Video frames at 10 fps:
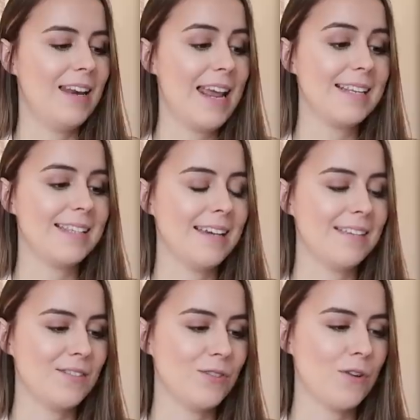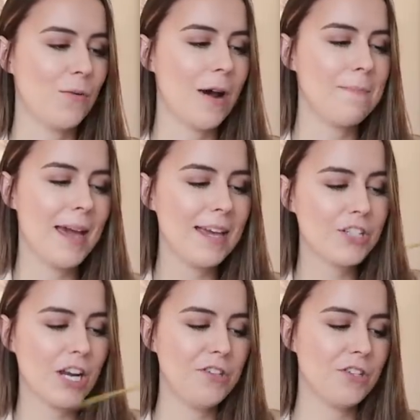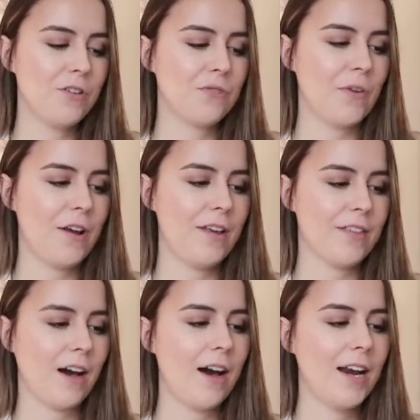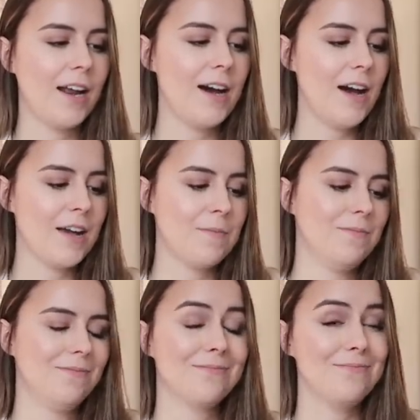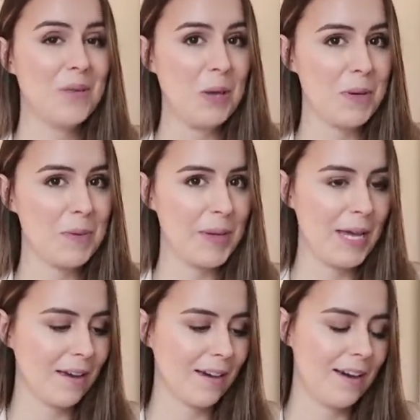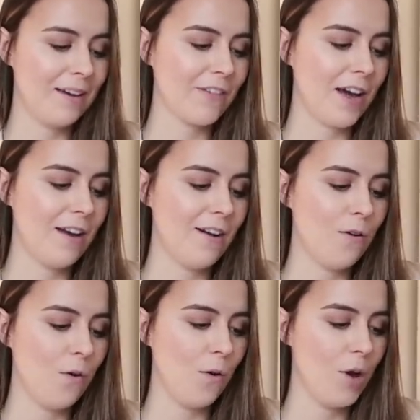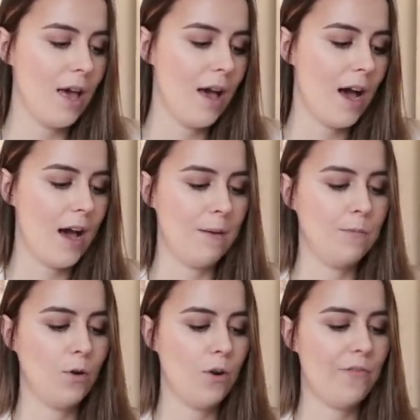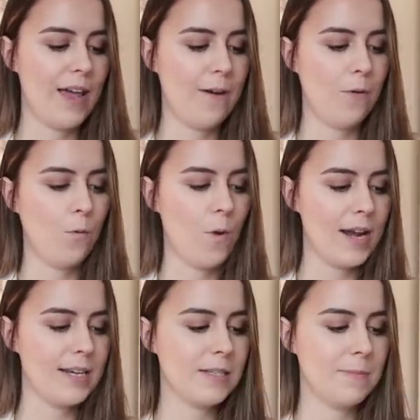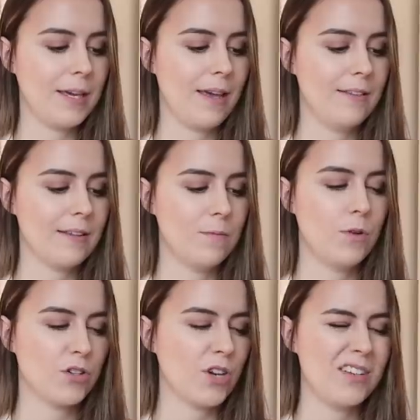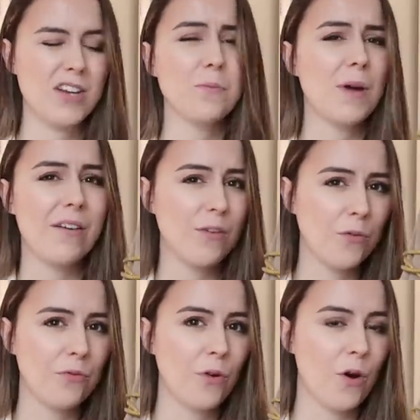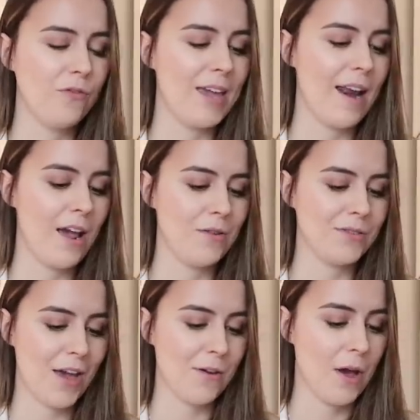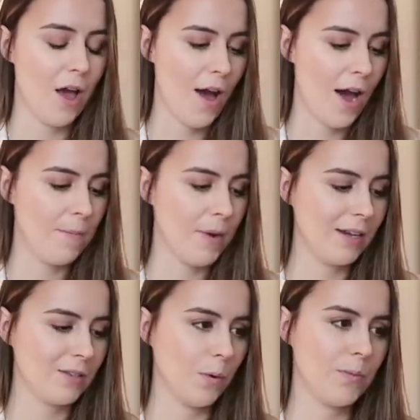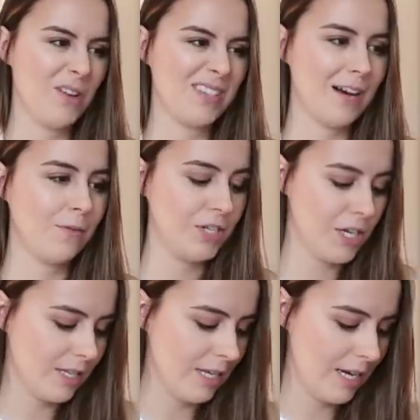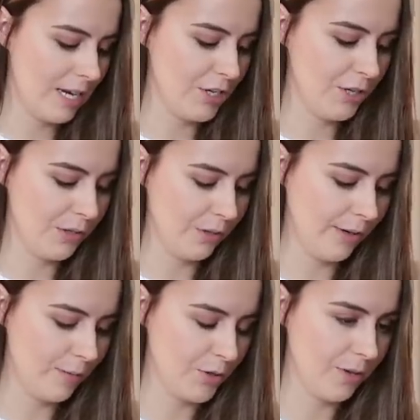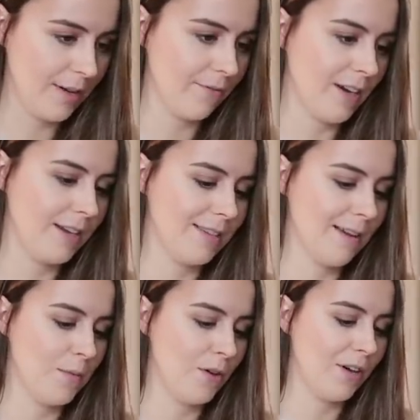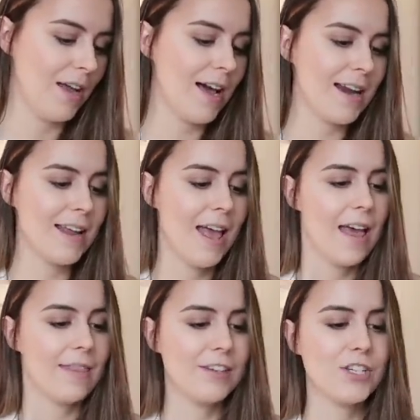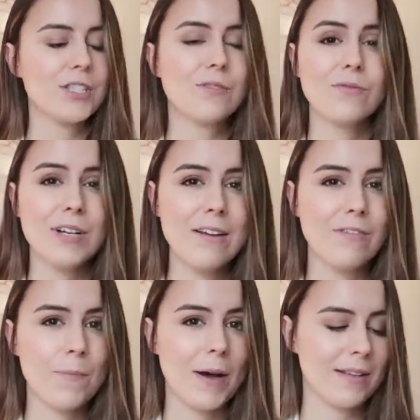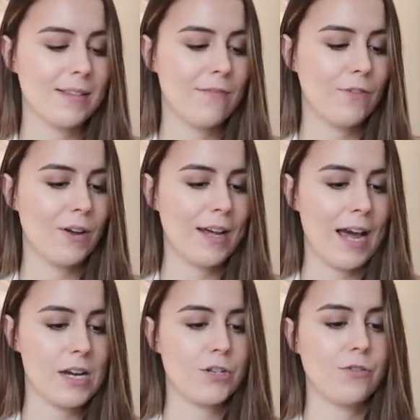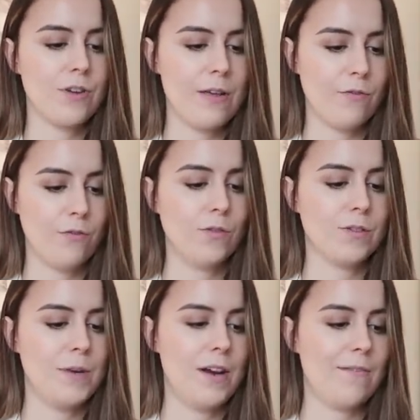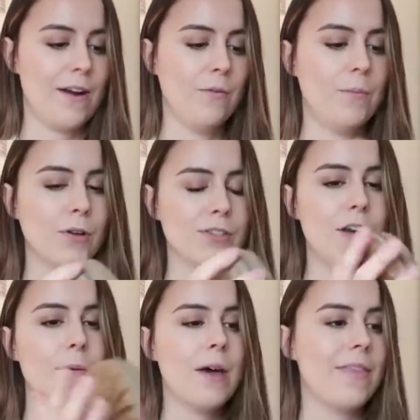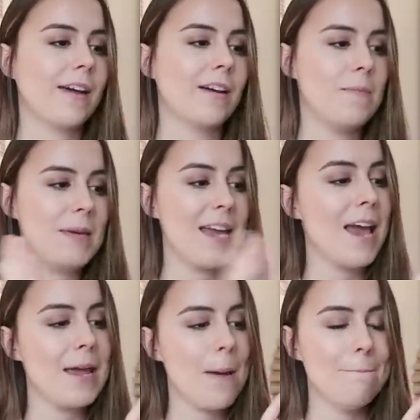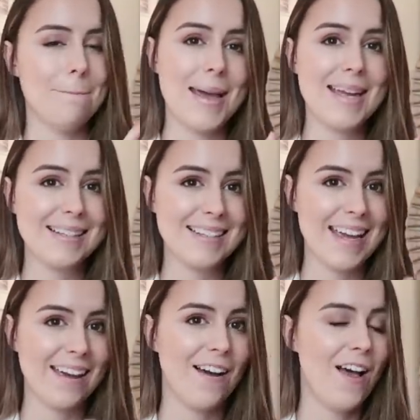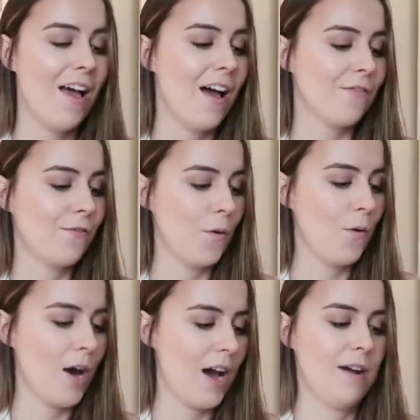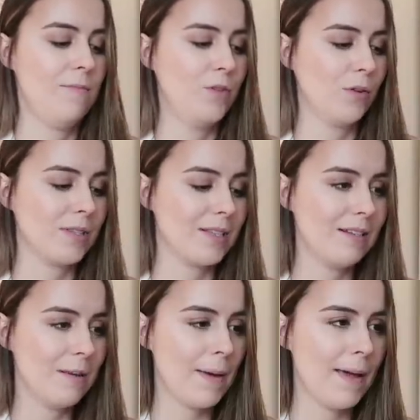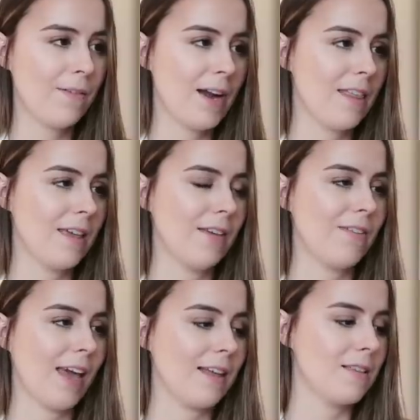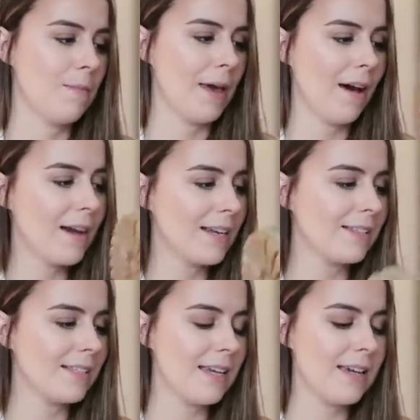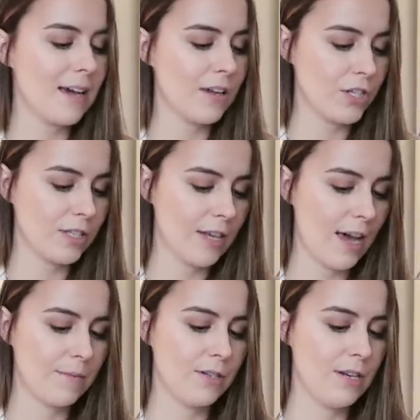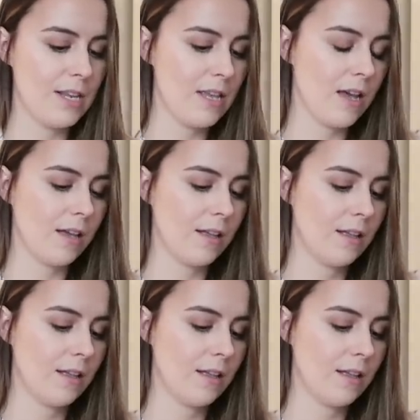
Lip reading: laces, so I may change those for another color, maybe a pink kind of color or more of a white, because I'm not sure, I don't wear an awful lot of yellow, so I might swap those out, which isn't an issue at all. I'm sure I can find some online. They're just really robust. They've got like extra reinforcement around the bottom. They're gonna be amazing for not slipping or anything if it gets a bit icy. I just absolutely